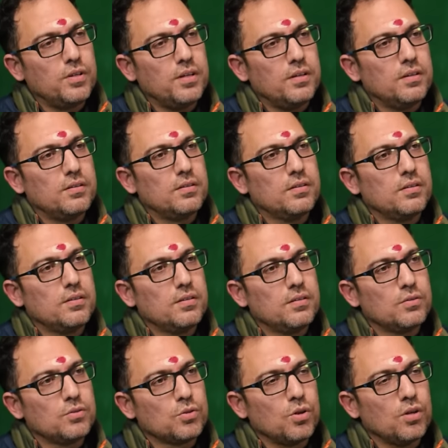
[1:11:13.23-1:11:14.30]
their
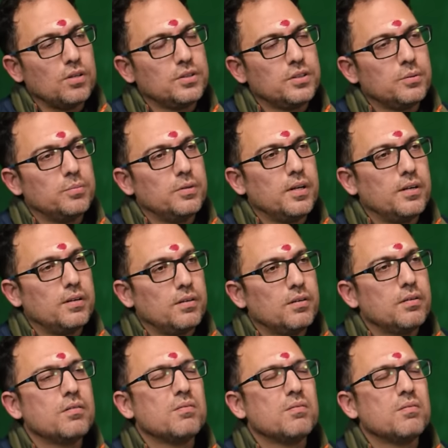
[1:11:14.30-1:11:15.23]
scholarship that